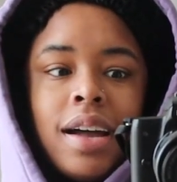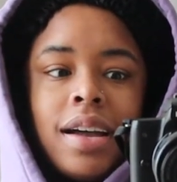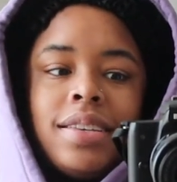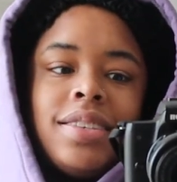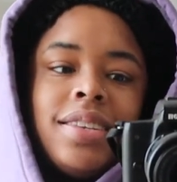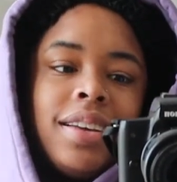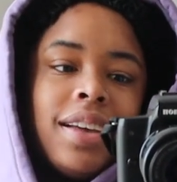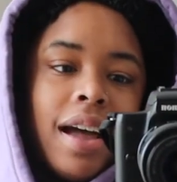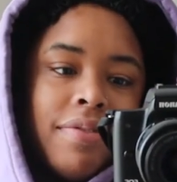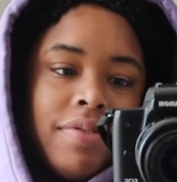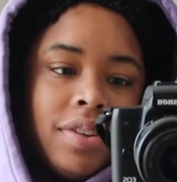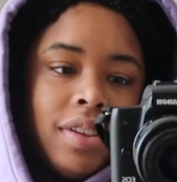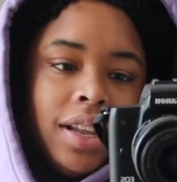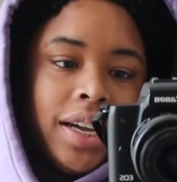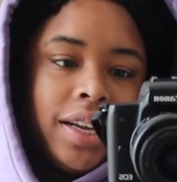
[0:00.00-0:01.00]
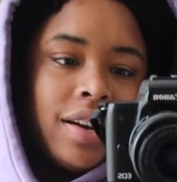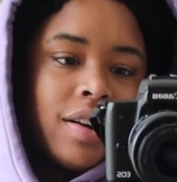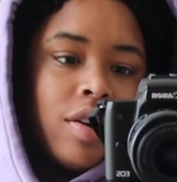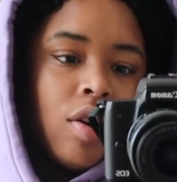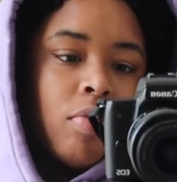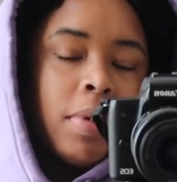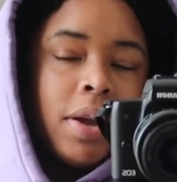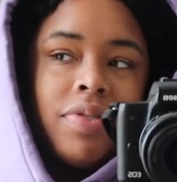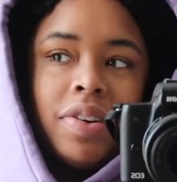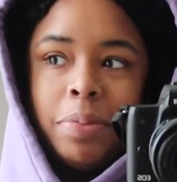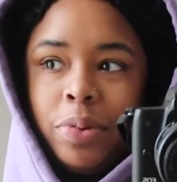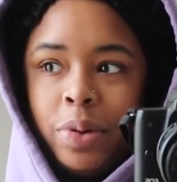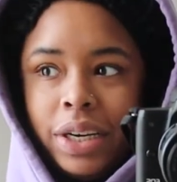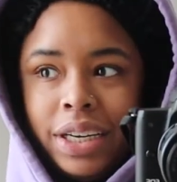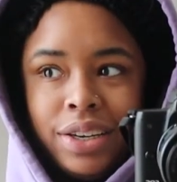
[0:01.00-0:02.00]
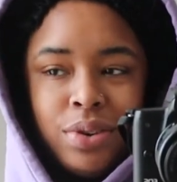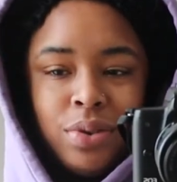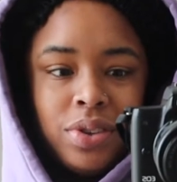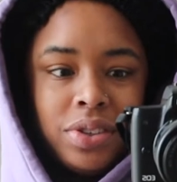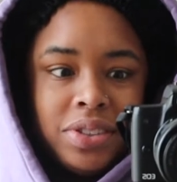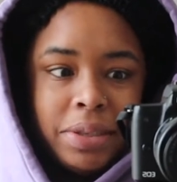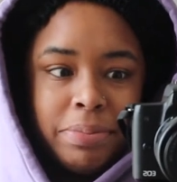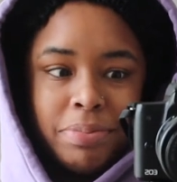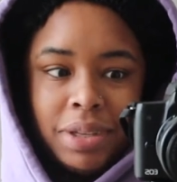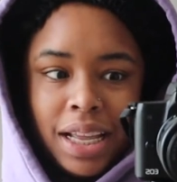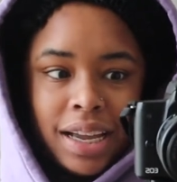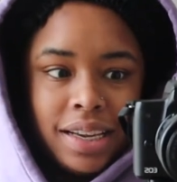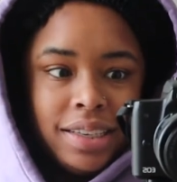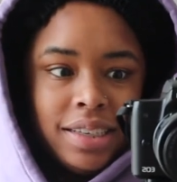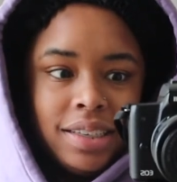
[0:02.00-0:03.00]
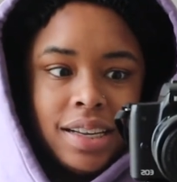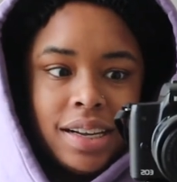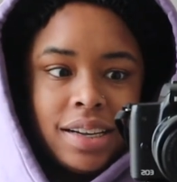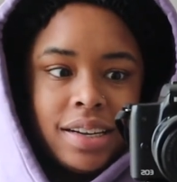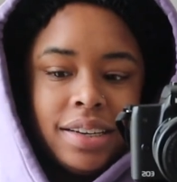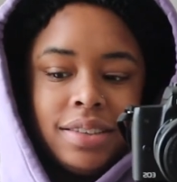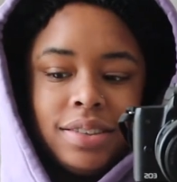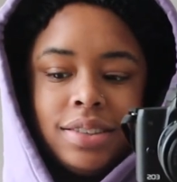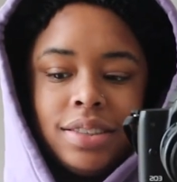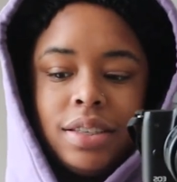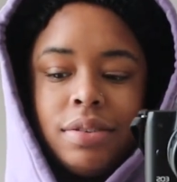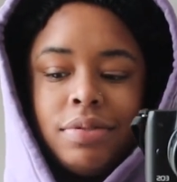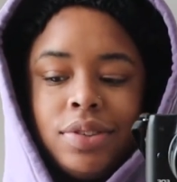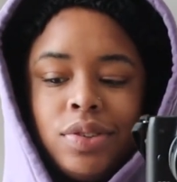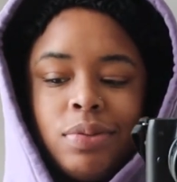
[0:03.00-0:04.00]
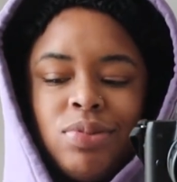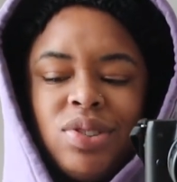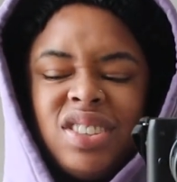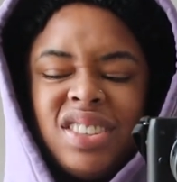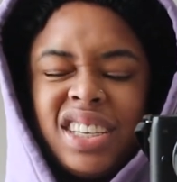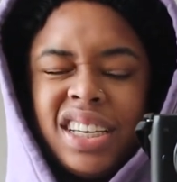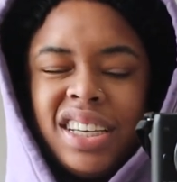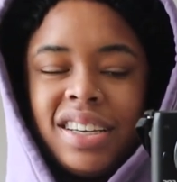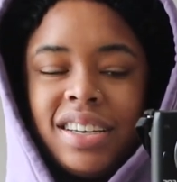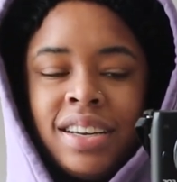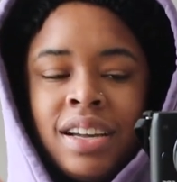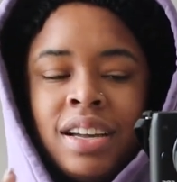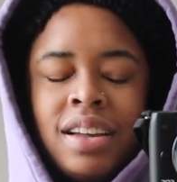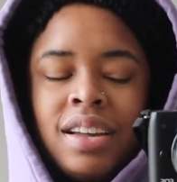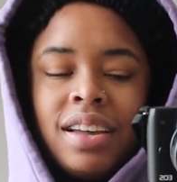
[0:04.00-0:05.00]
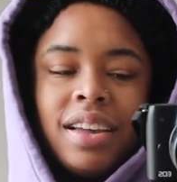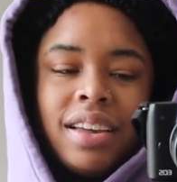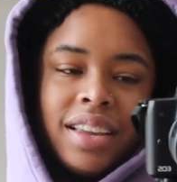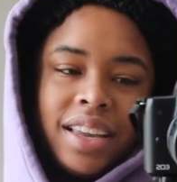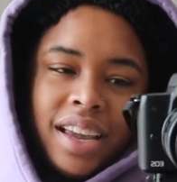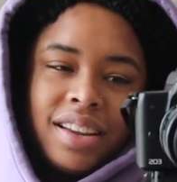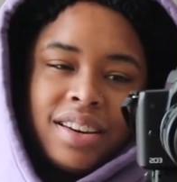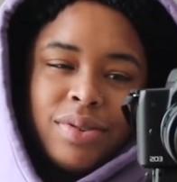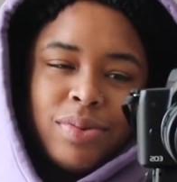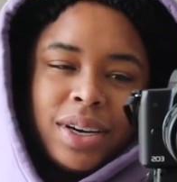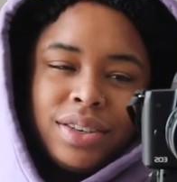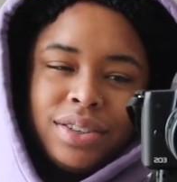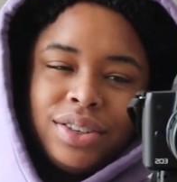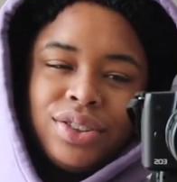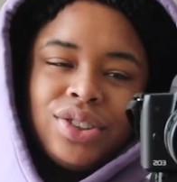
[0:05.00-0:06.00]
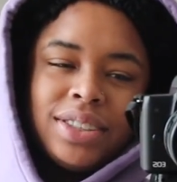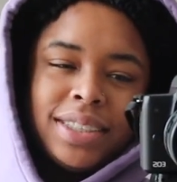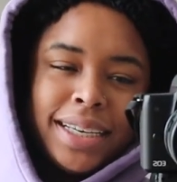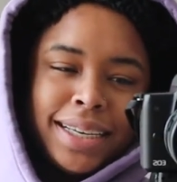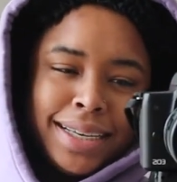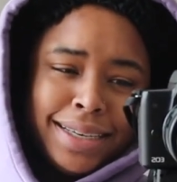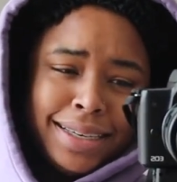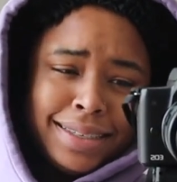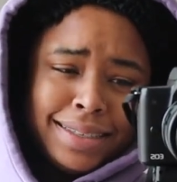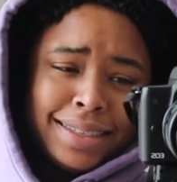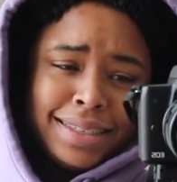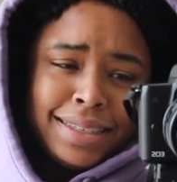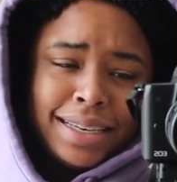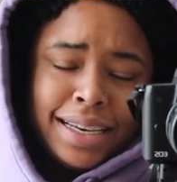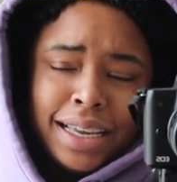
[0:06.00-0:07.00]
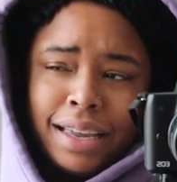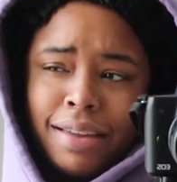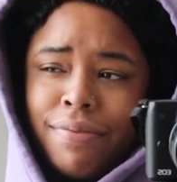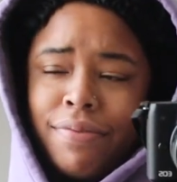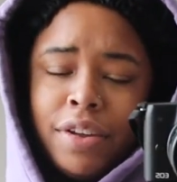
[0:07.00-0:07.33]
I still haven't laid out all my February goals and planned and that kind of stuff. So I'm just like, Keiana, why don't you just take it easy today?